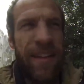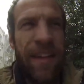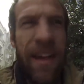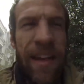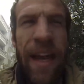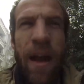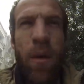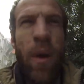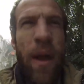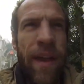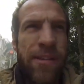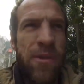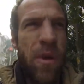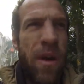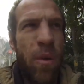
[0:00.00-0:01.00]
Like I,
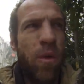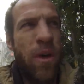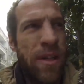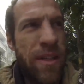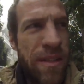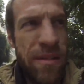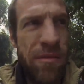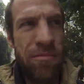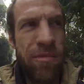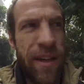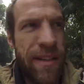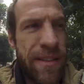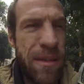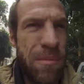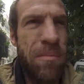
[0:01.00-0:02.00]
that's why I was
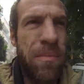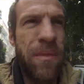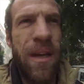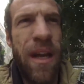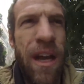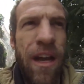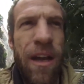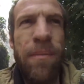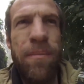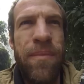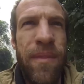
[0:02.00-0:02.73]
running some um,